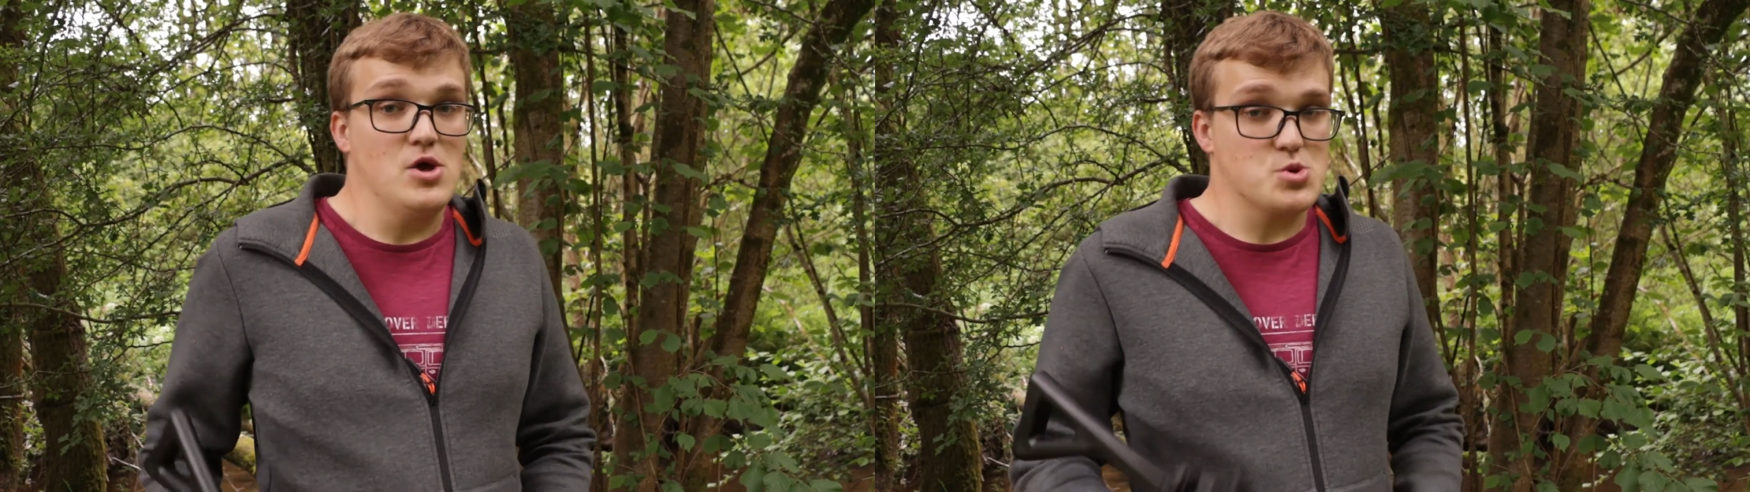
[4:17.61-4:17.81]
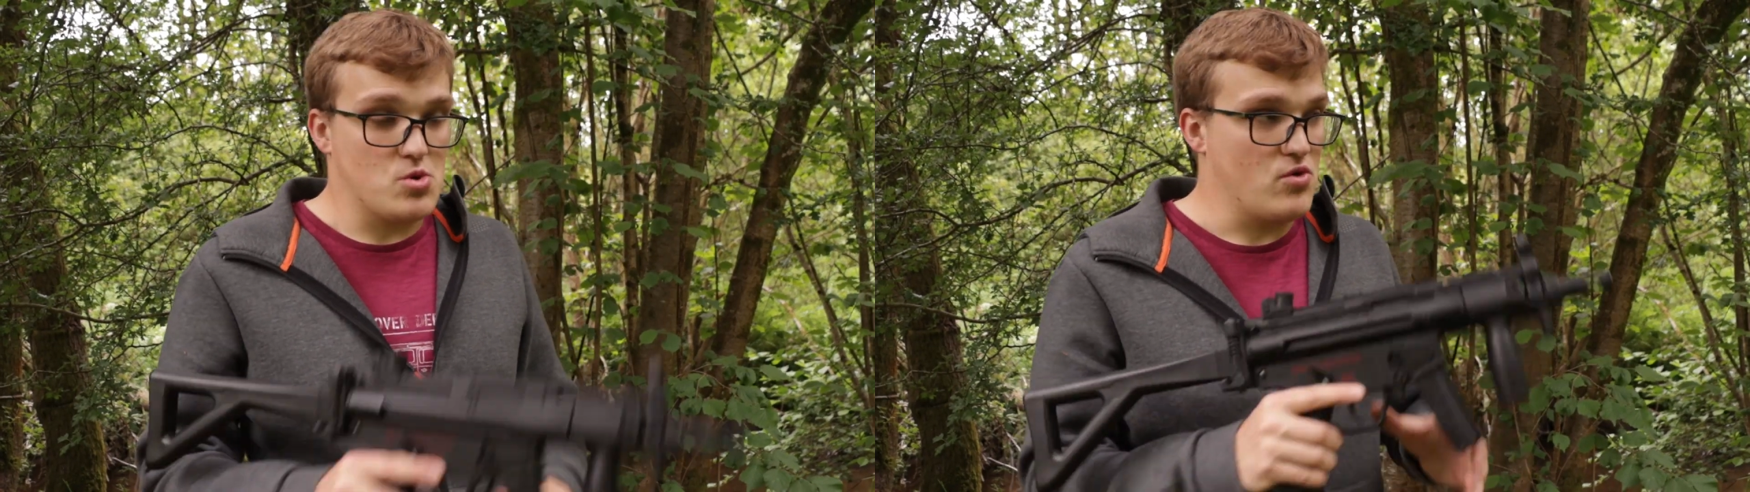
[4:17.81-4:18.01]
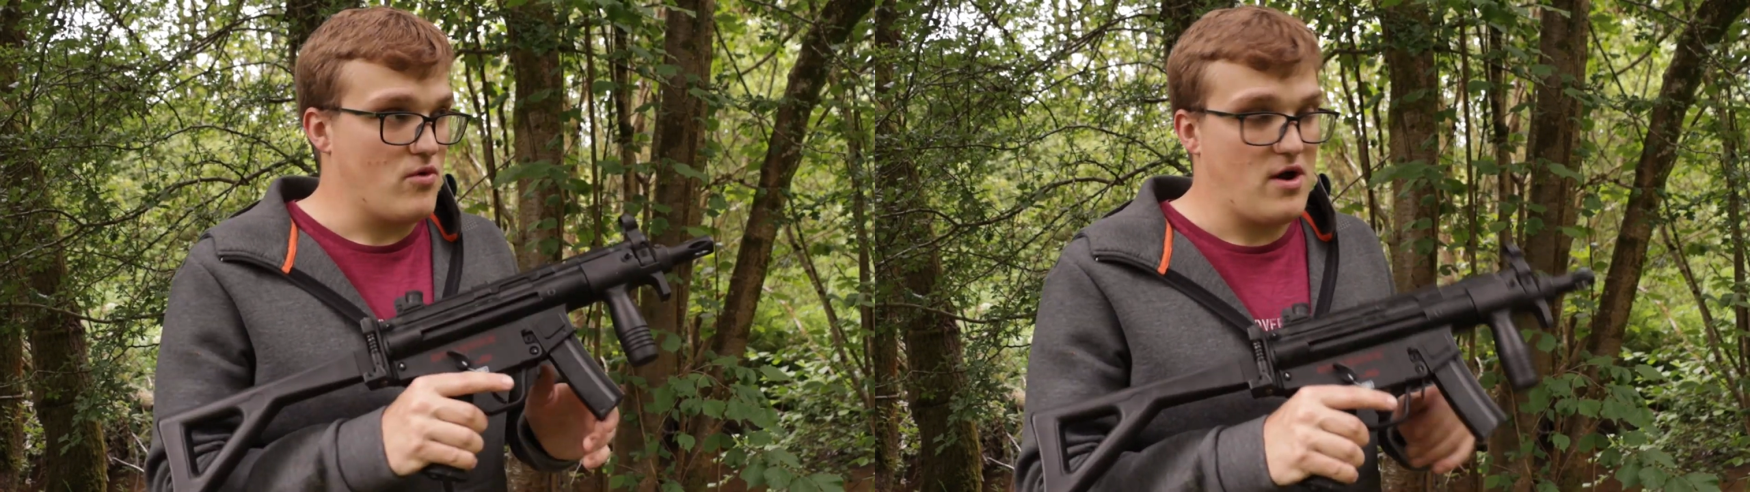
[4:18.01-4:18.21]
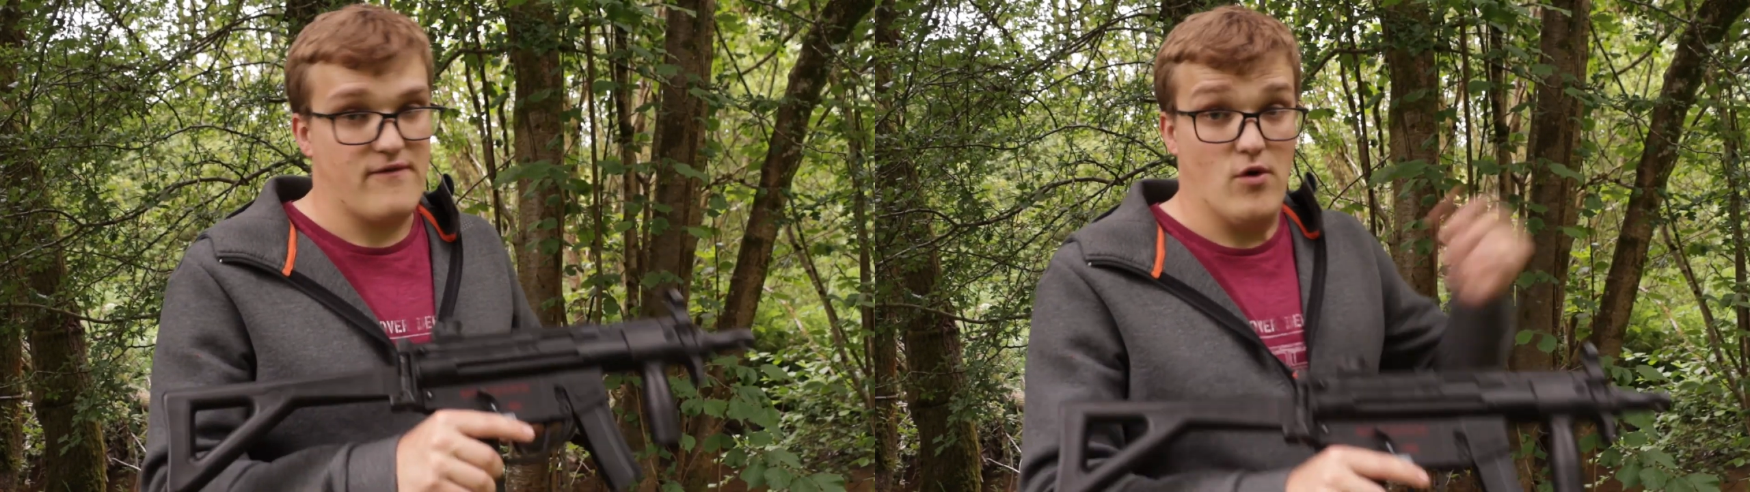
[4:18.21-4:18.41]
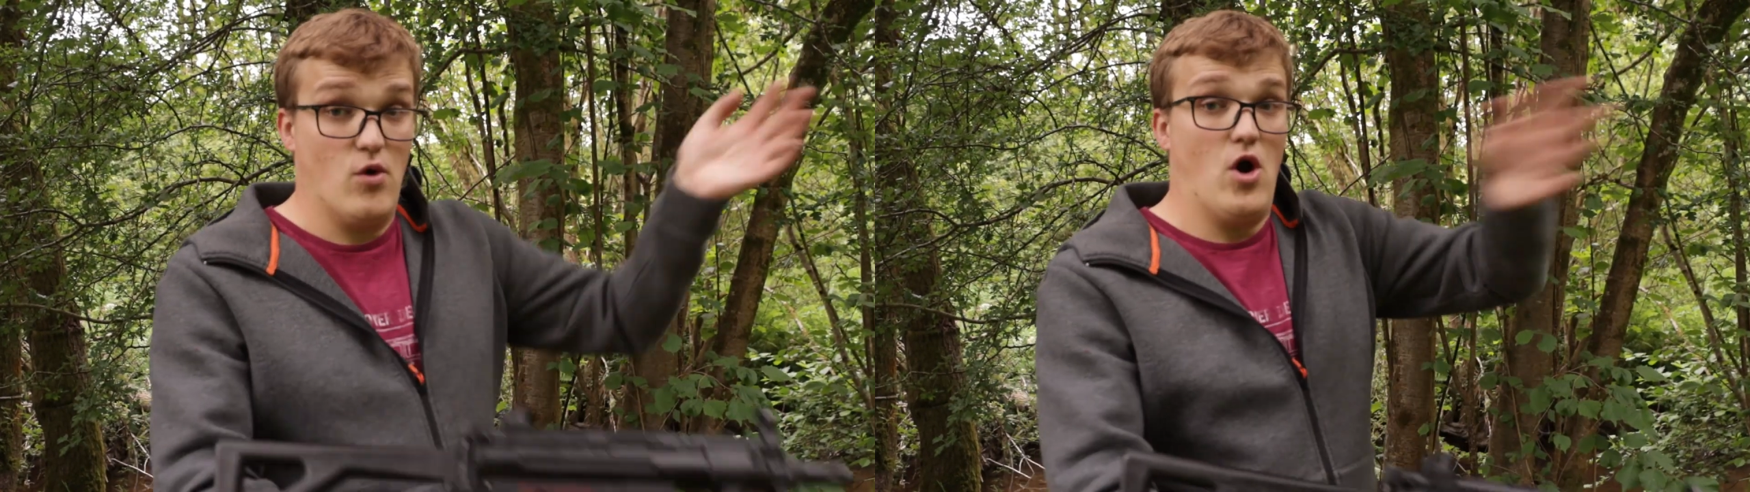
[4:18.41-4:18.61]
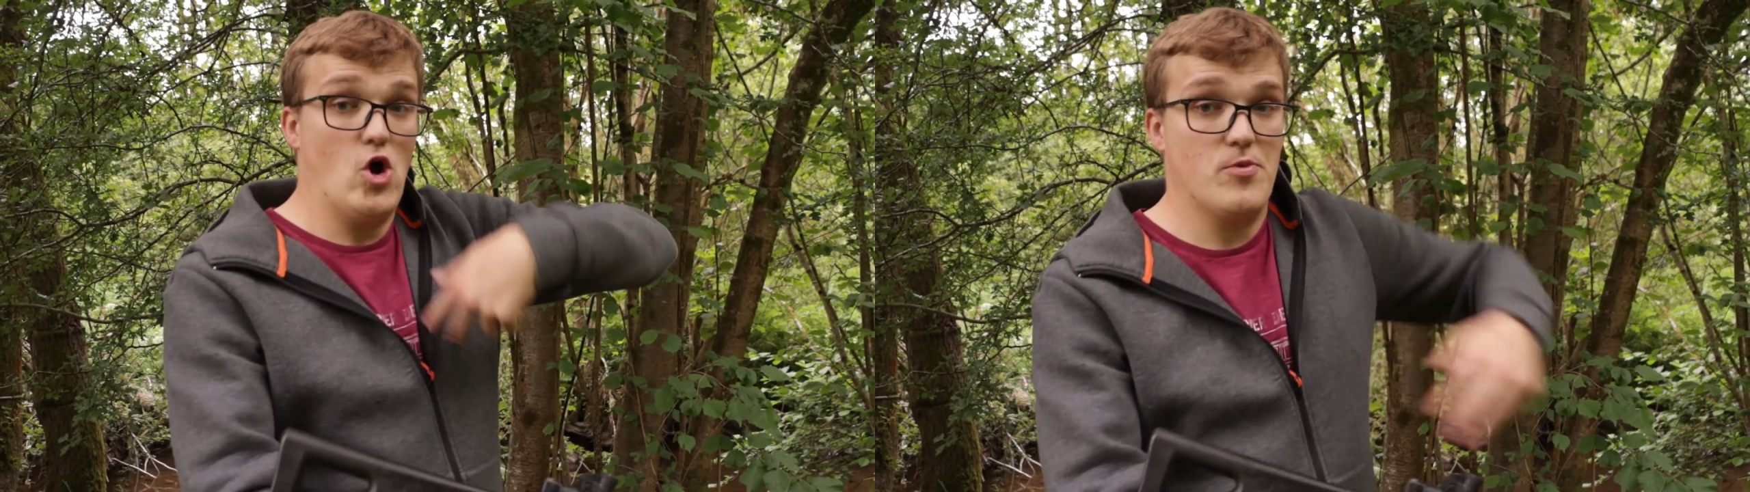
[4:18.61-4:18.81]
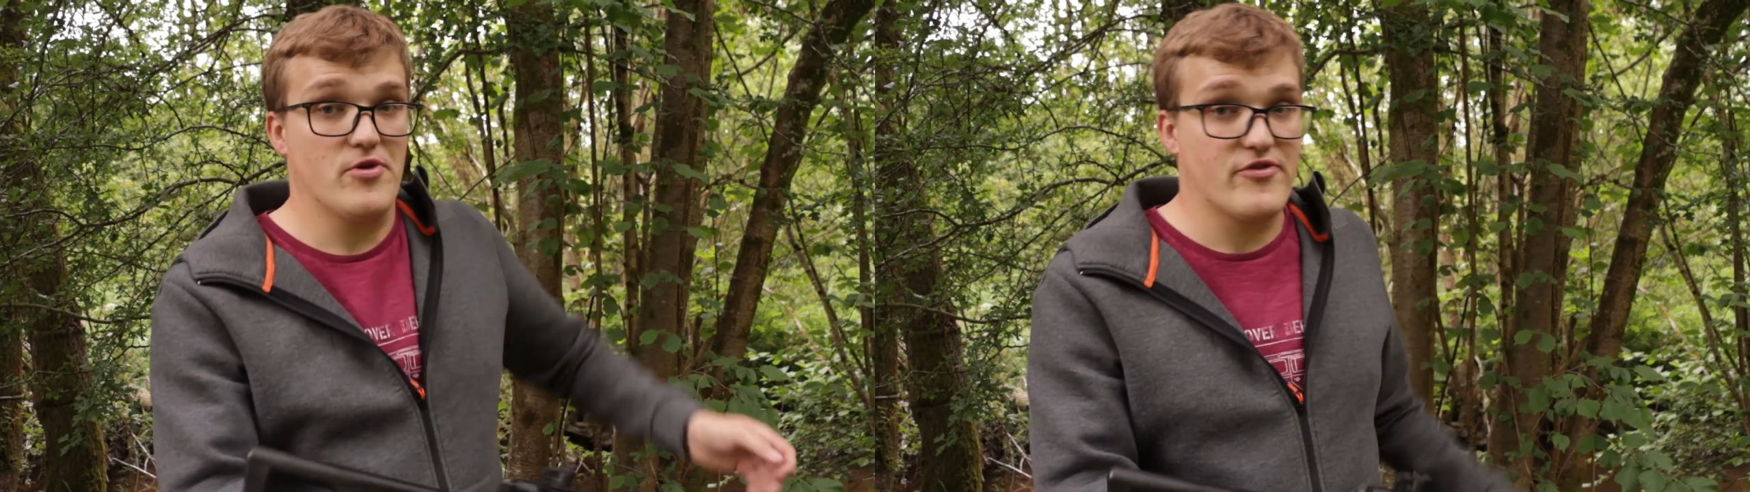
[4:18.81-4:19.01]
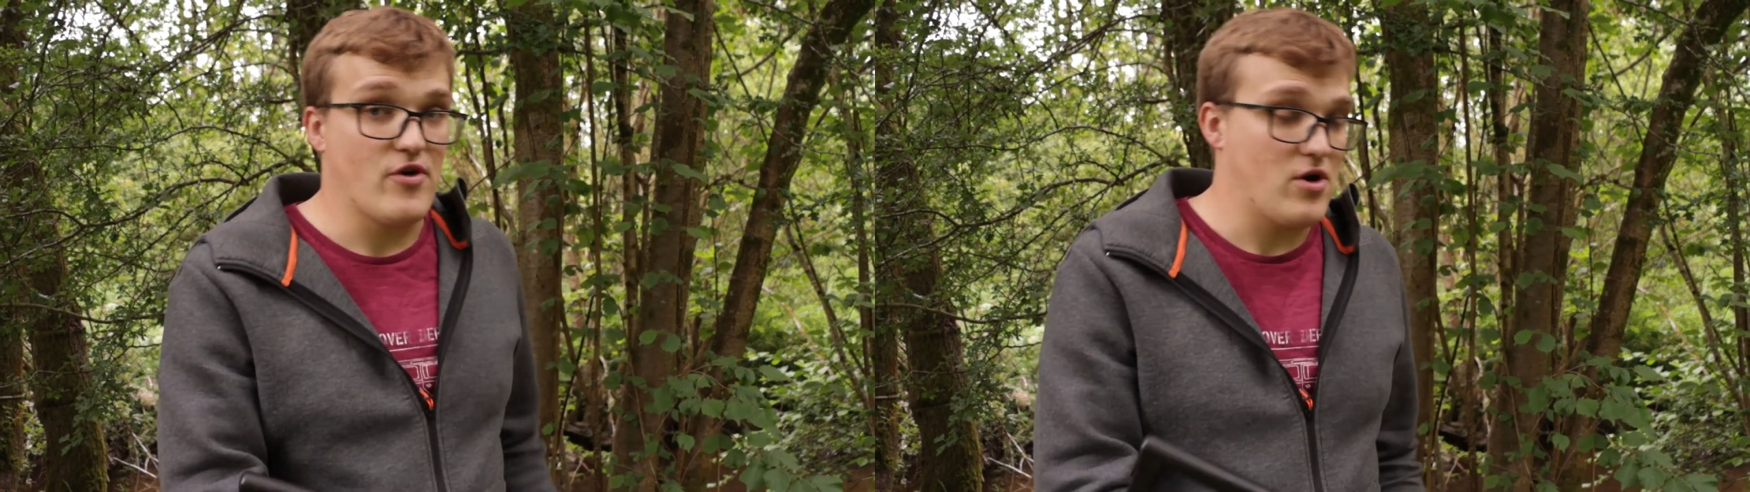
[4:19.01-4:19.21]
draw the rifle, open
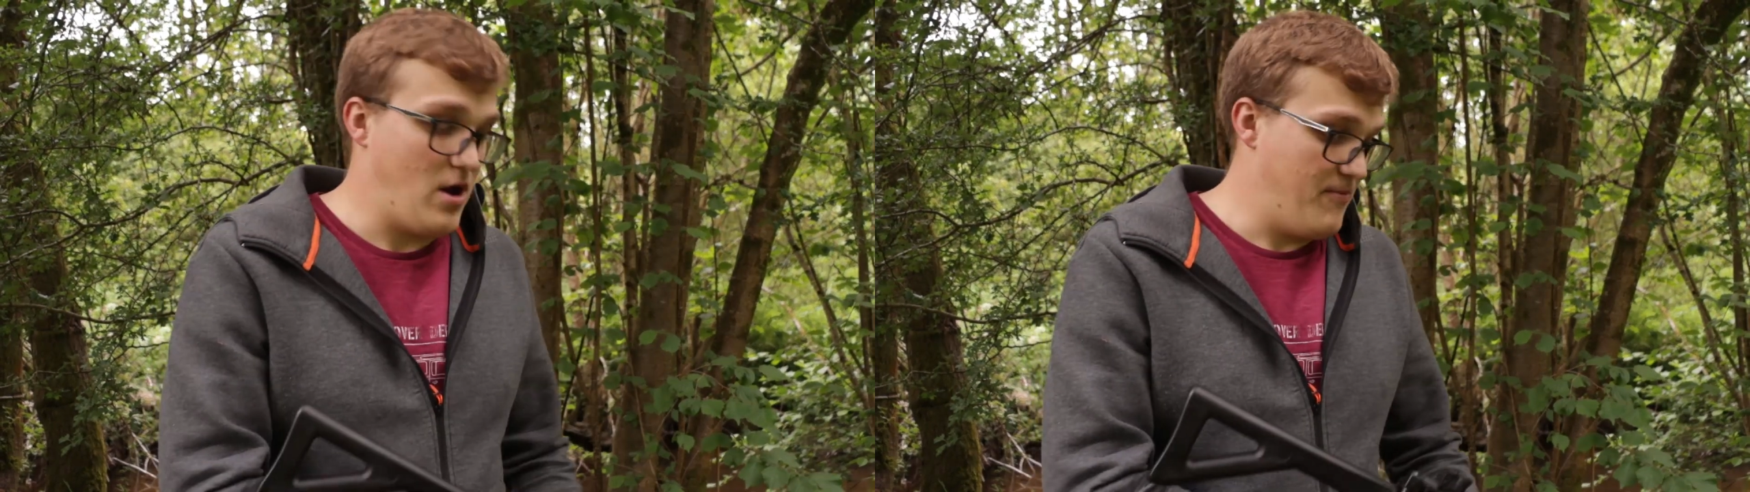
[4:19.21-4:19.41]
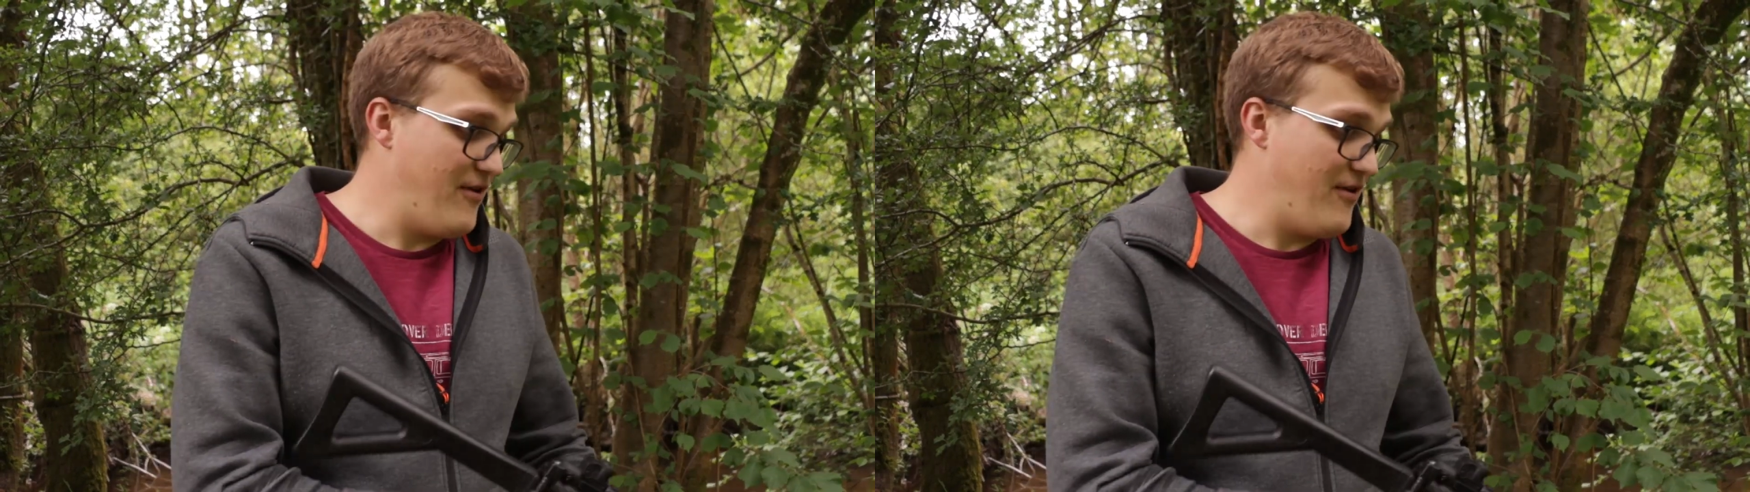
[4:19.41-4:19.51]
the stock up